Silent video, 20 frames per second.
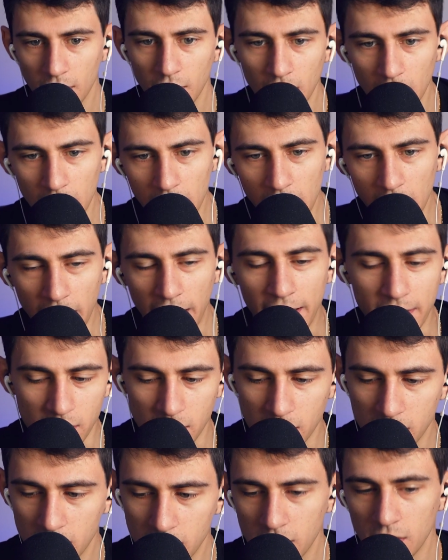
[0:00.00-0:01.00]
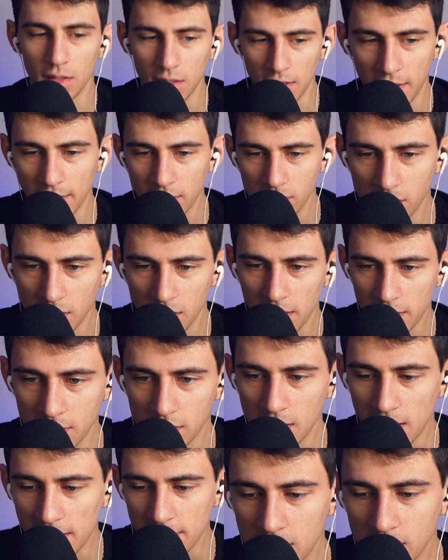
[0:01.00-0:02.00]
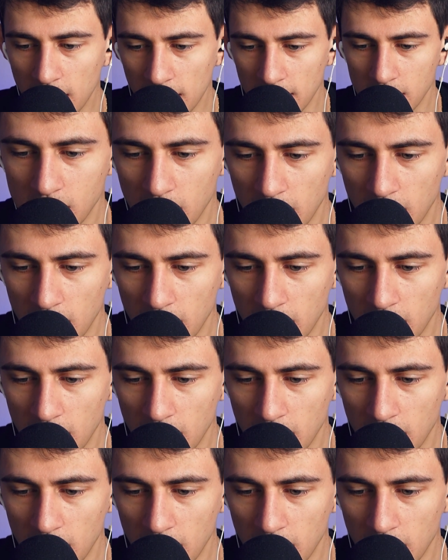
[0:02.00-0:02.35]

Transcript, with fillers: Yes. Yes, yes, yes, yes,